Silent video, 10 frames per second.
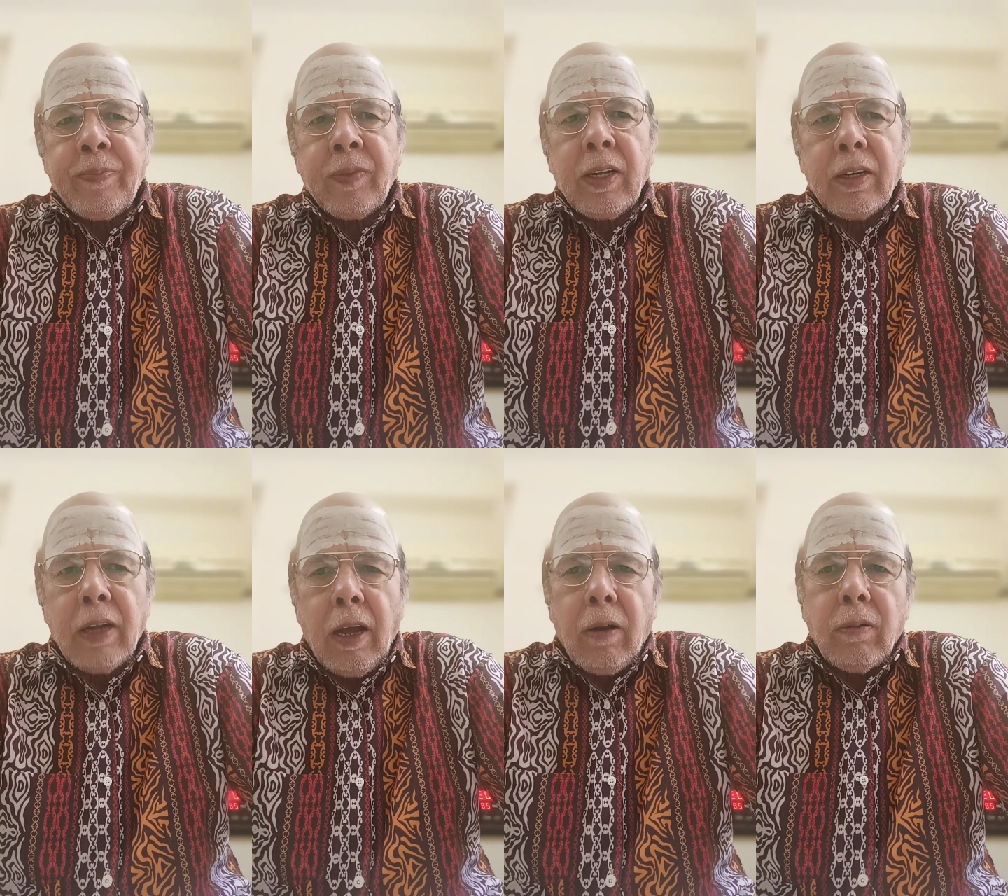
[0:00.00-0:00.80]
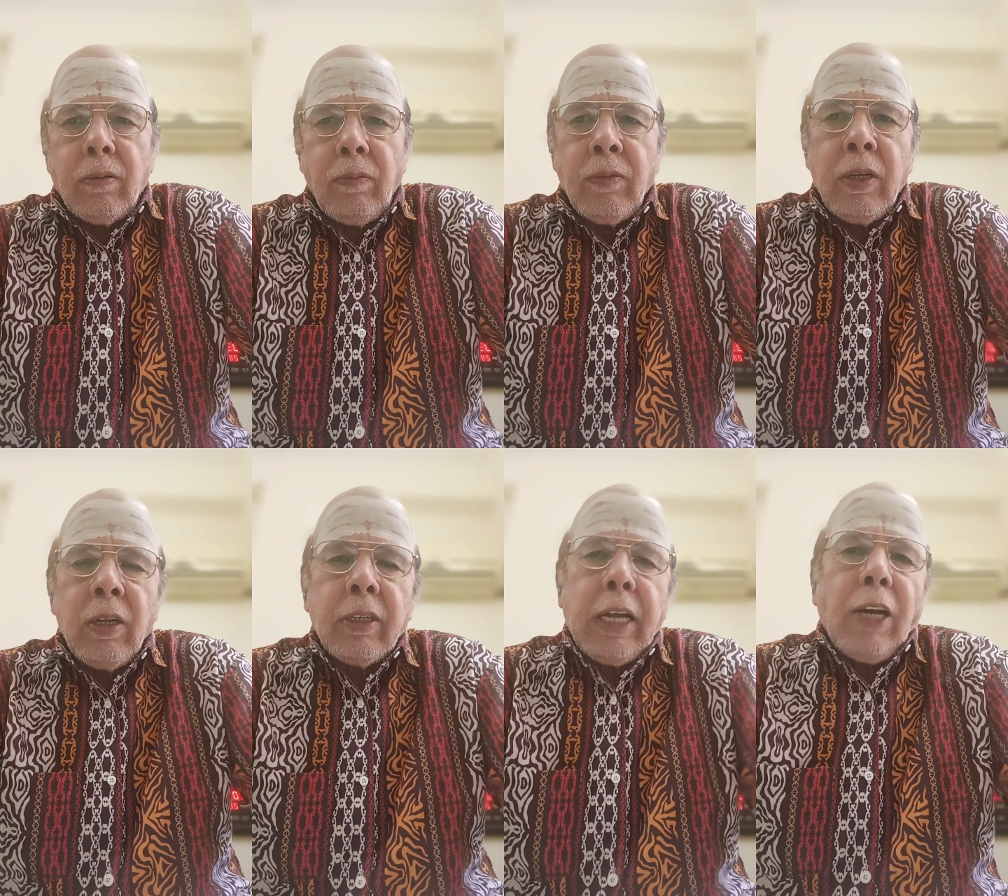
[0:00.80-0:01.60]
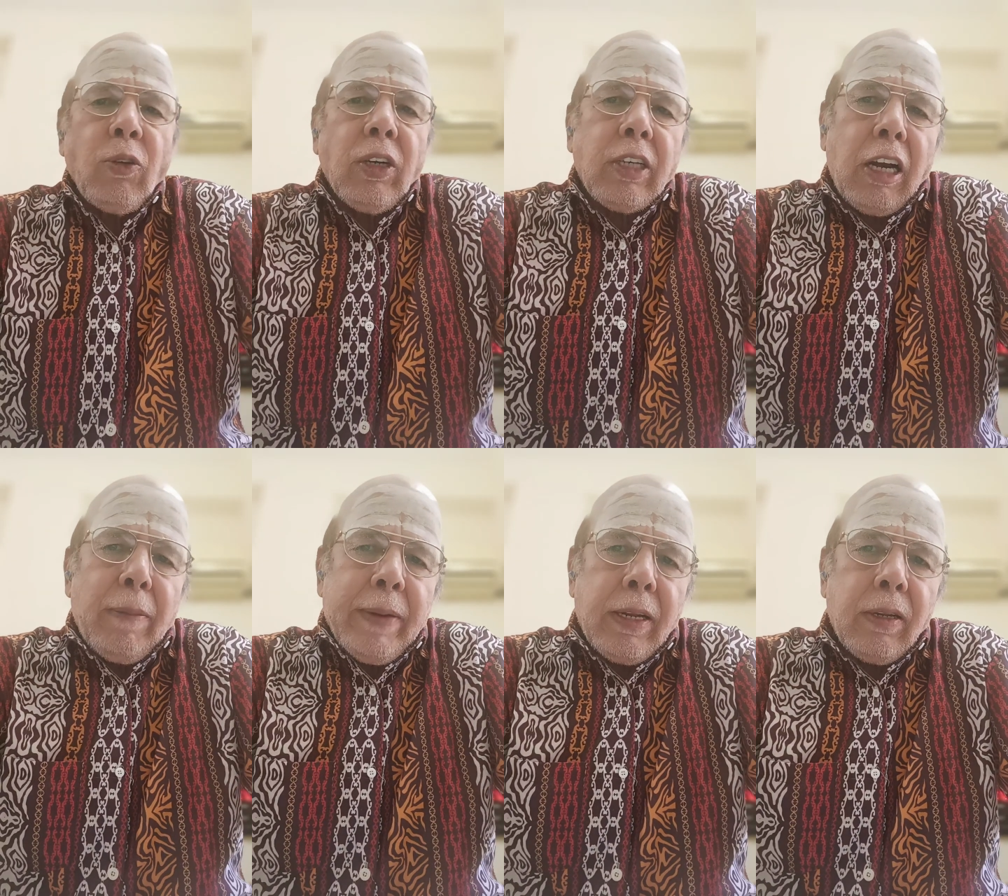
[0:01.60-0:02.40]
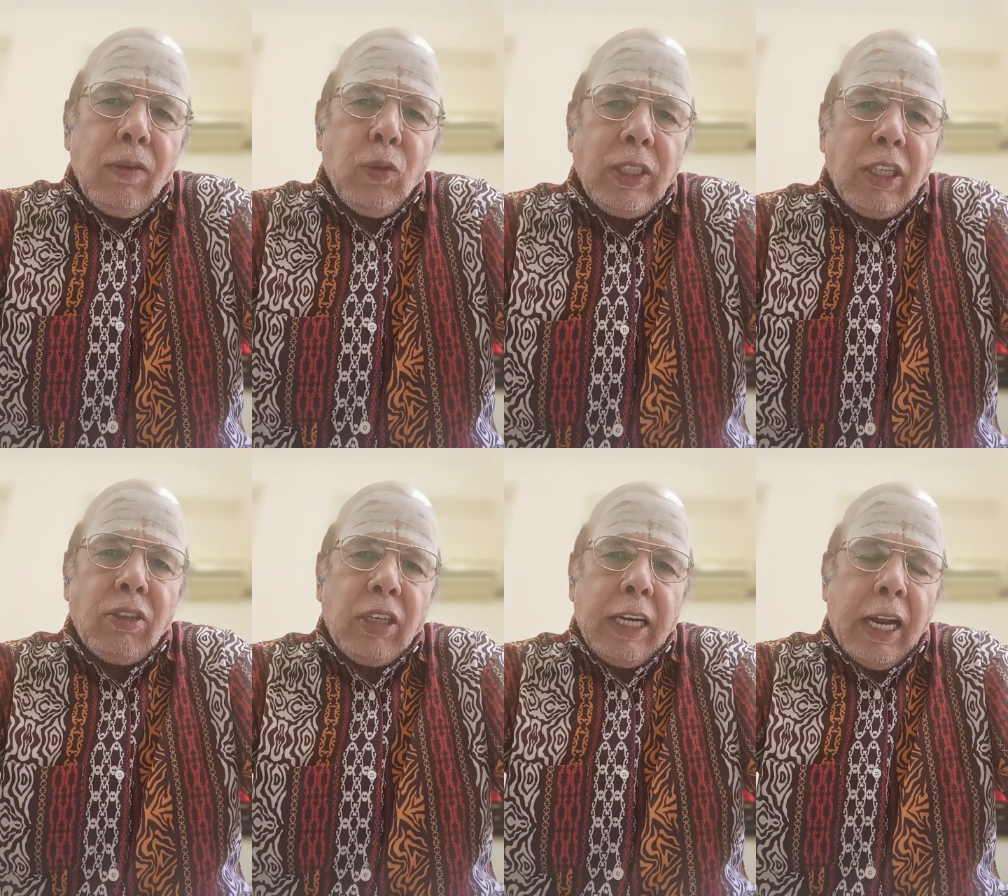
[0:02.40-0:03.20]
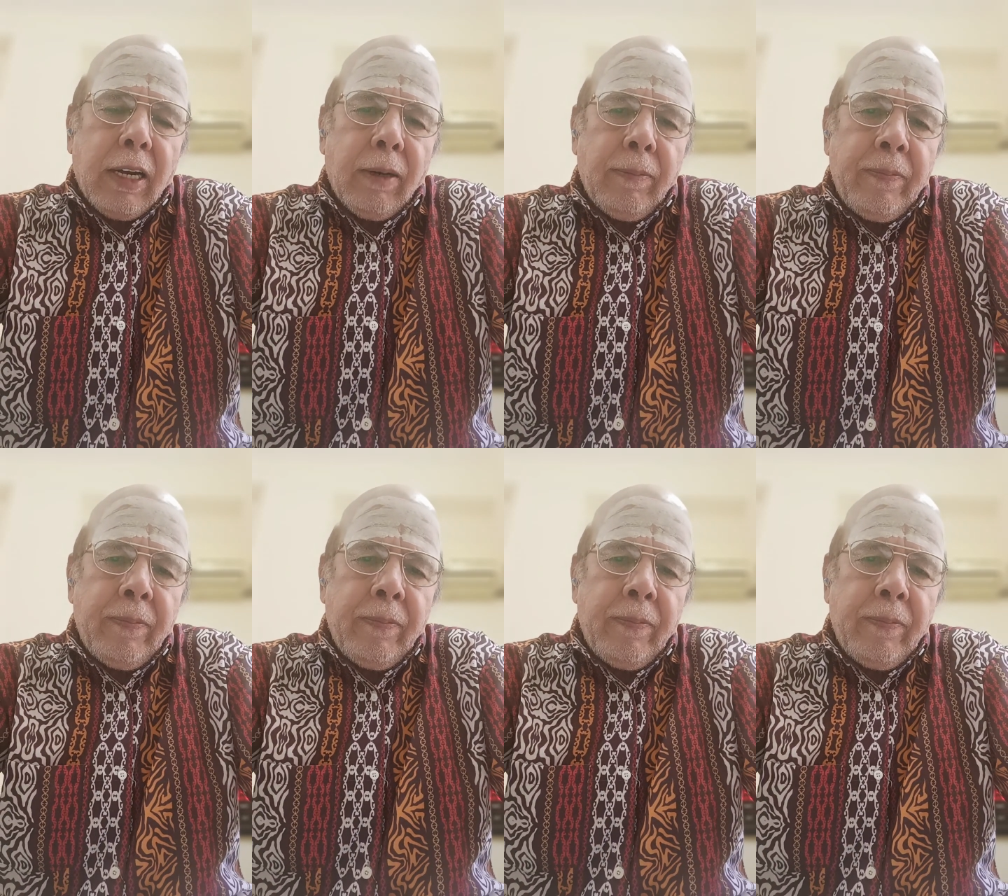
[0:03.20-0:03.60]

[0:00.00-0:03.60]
Now, can you tell me which is real?